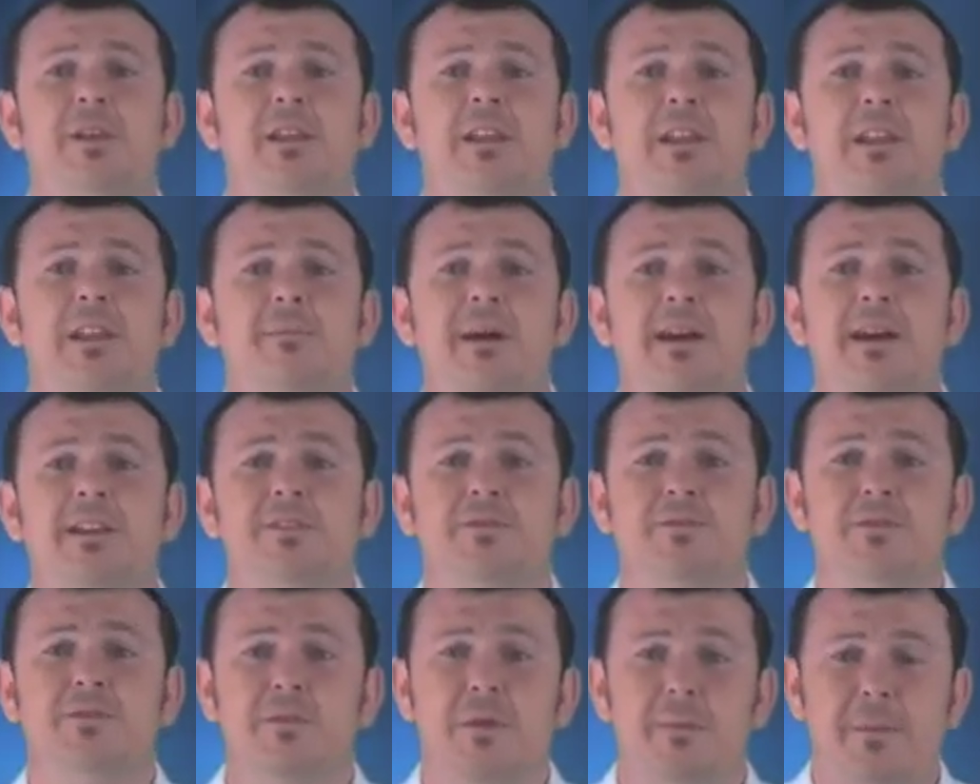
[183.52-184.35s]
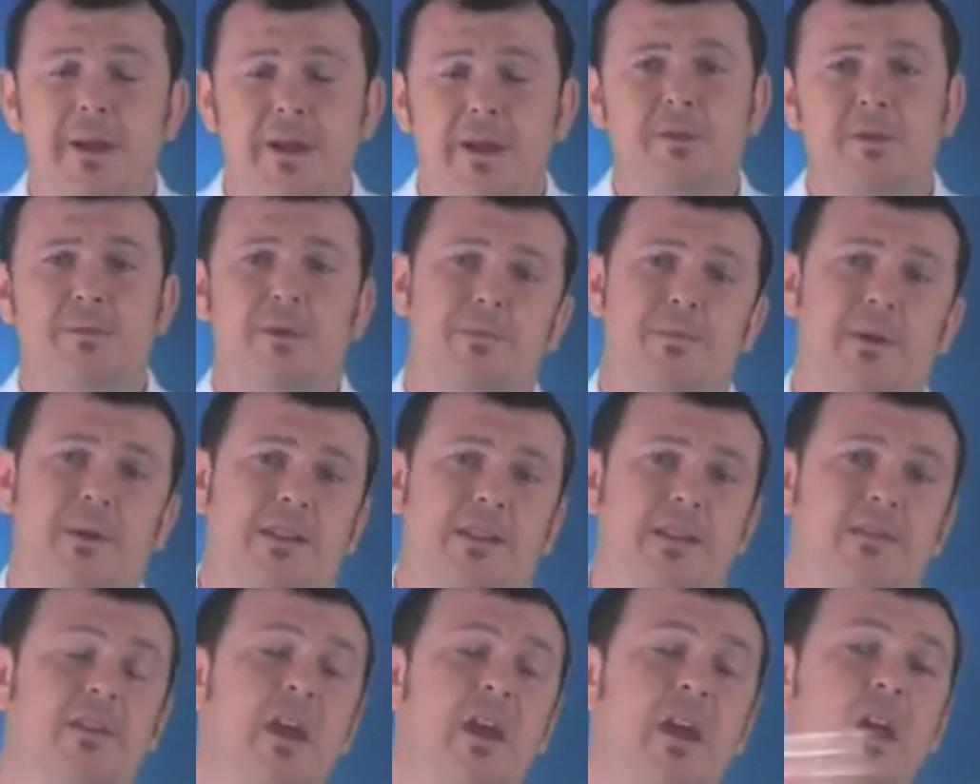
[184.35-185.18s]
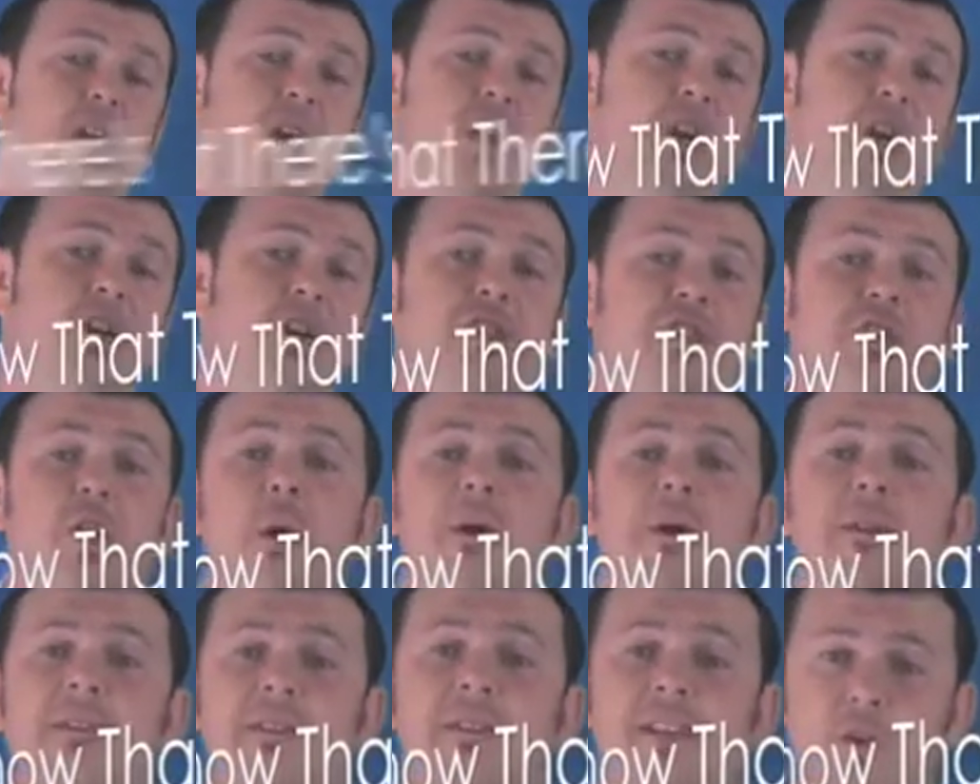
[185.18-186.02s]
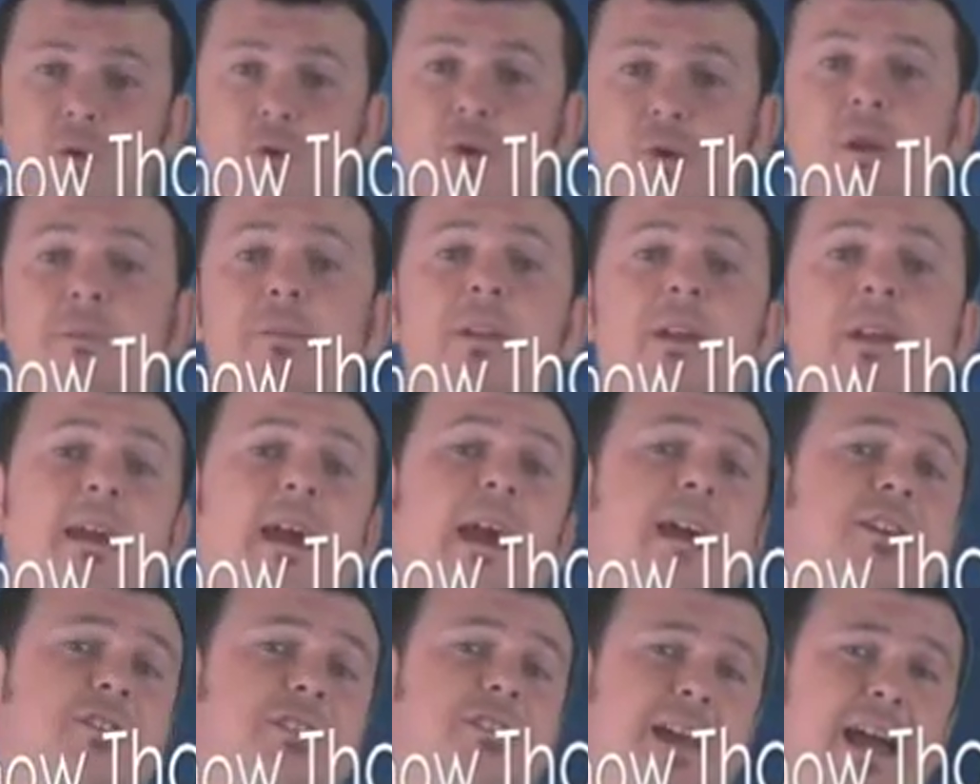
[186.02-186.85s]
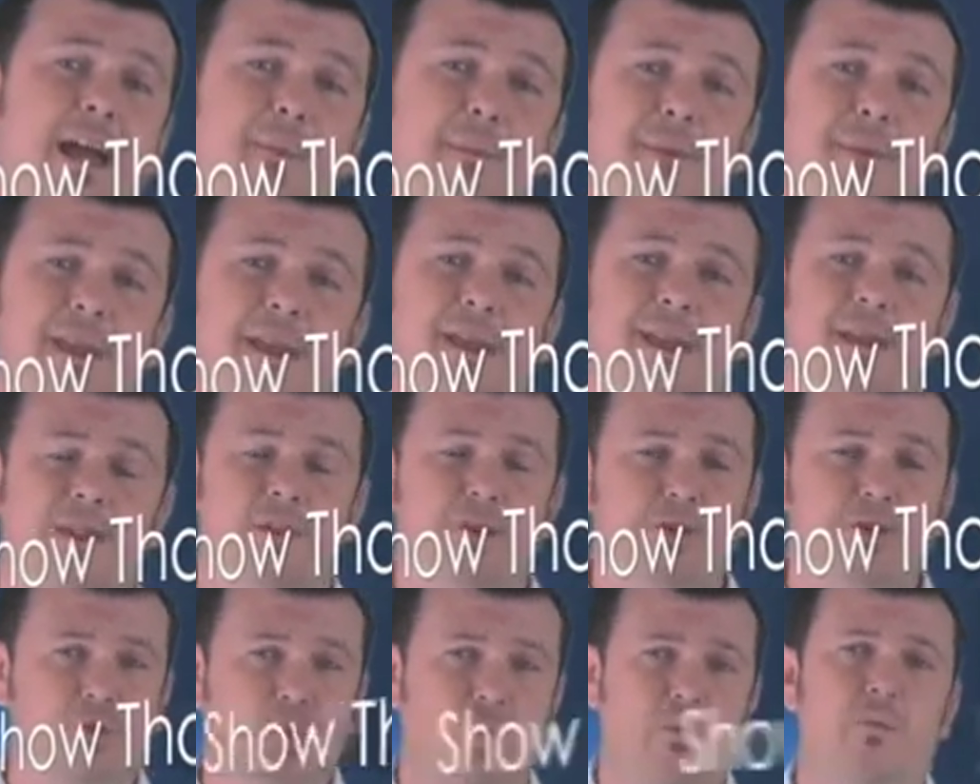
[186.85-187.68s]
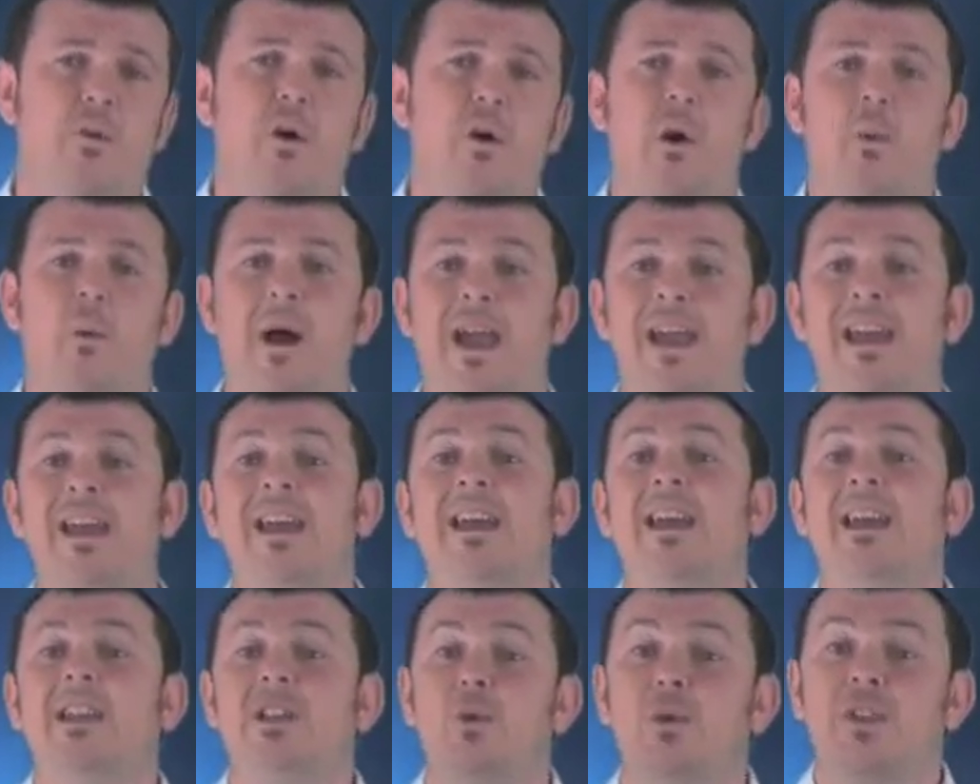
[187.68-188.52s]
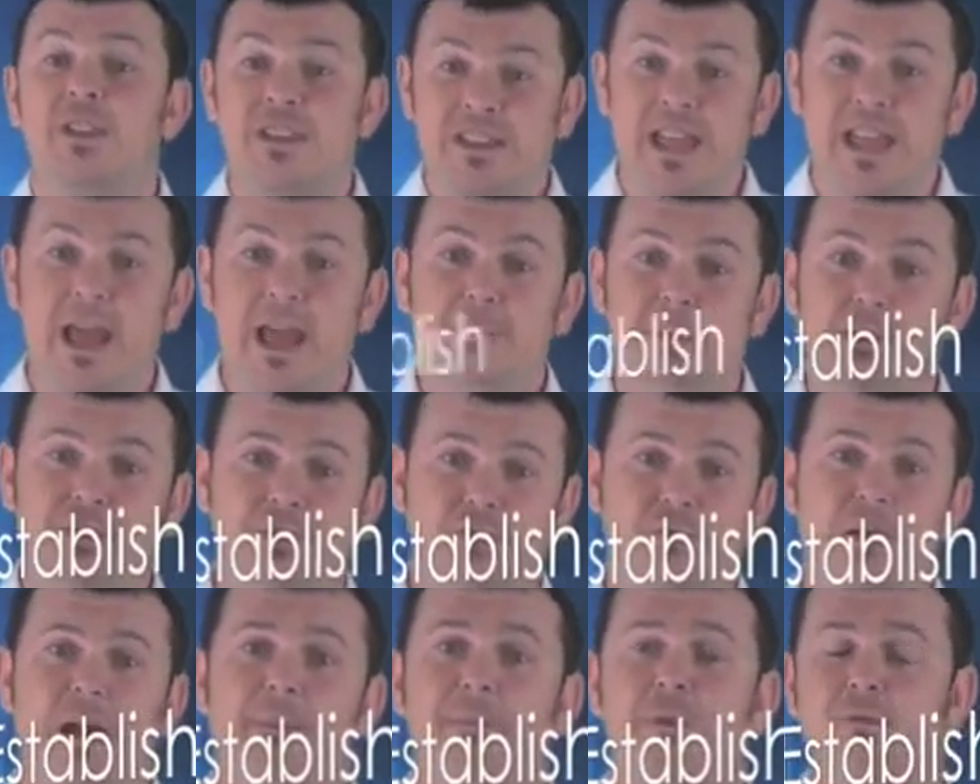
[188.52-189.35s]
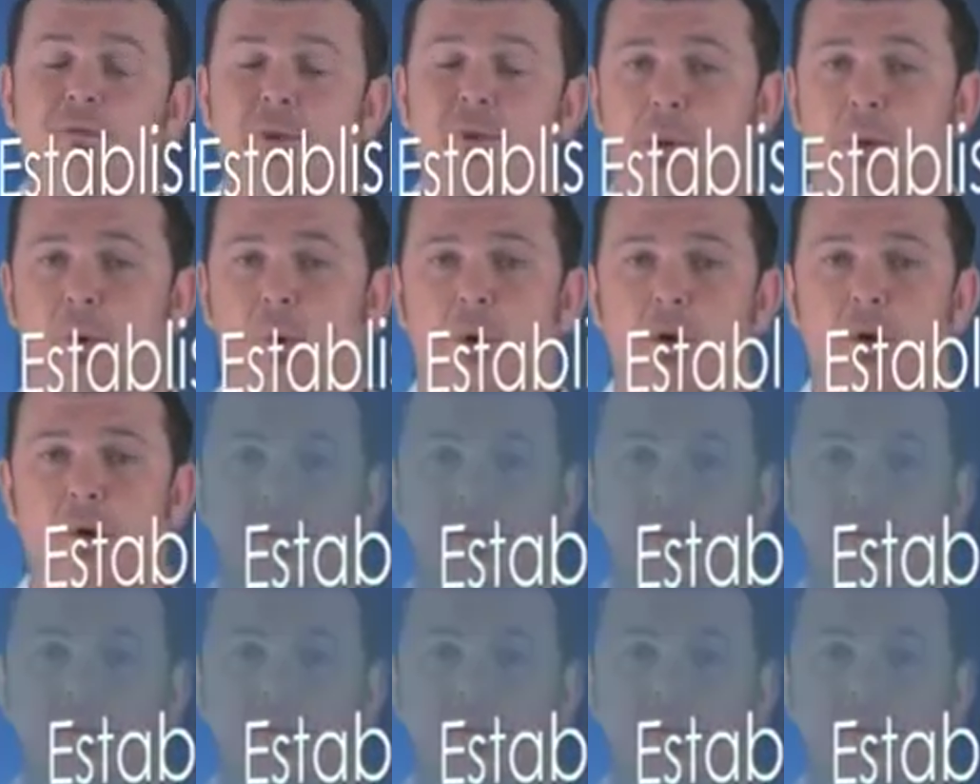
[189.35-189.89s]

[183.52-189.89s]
you can imagine from the parent's perspective, showing that there's good communication happening is a surefire way to establish rapid rapport.